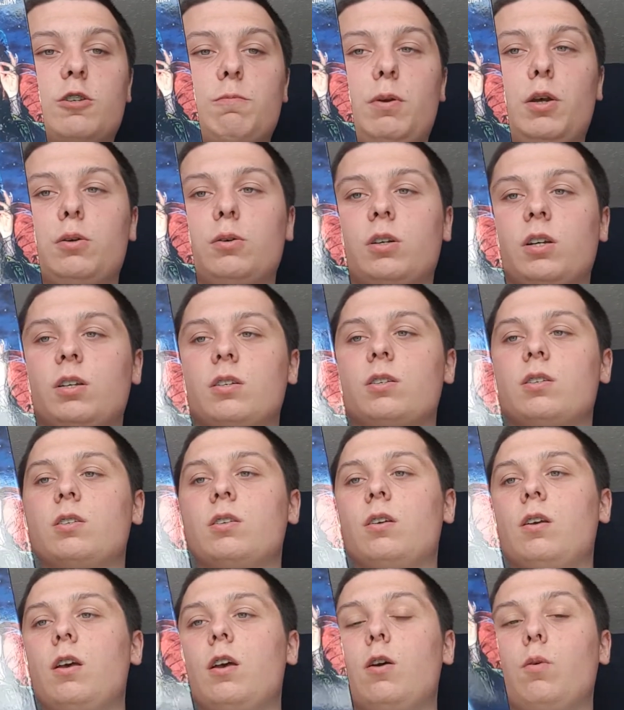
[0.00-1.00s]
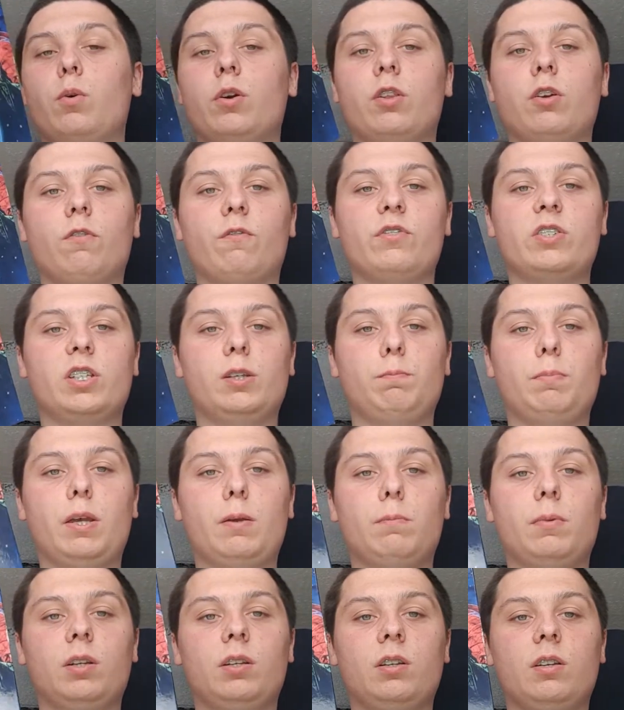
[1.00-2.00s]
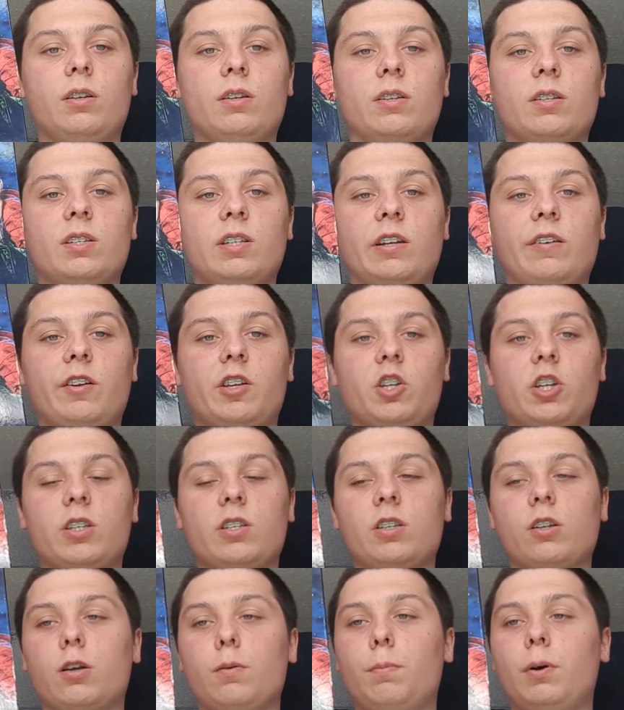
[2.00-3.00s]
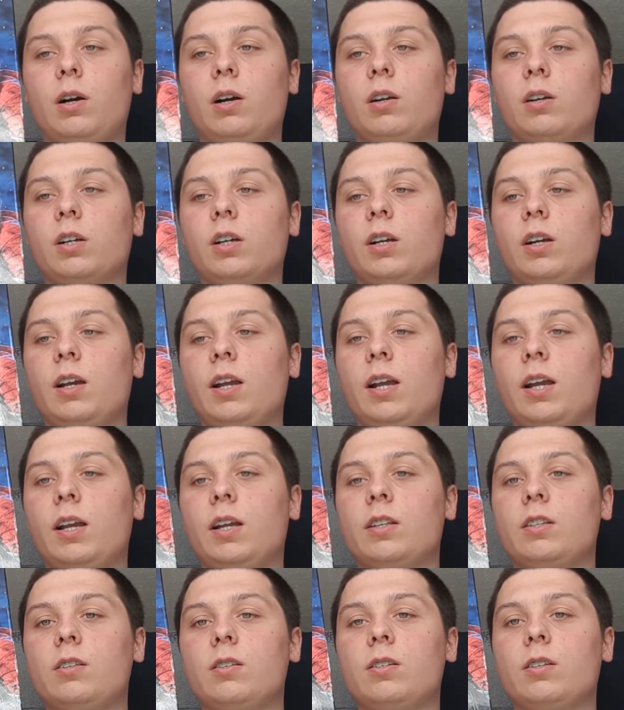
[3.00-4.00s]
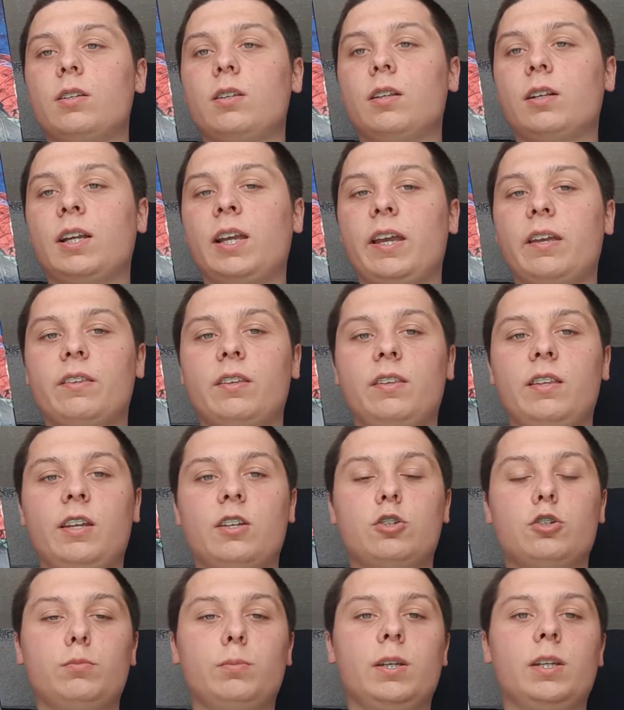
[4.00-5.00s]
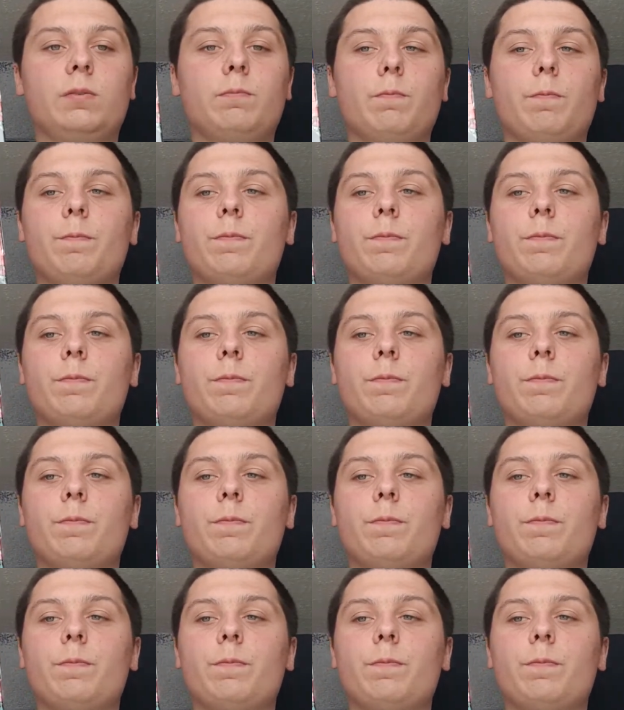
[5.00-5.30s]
Pocus, with obviously Bette Midler, Sarah Jessica Parker, and Kathy Najimy.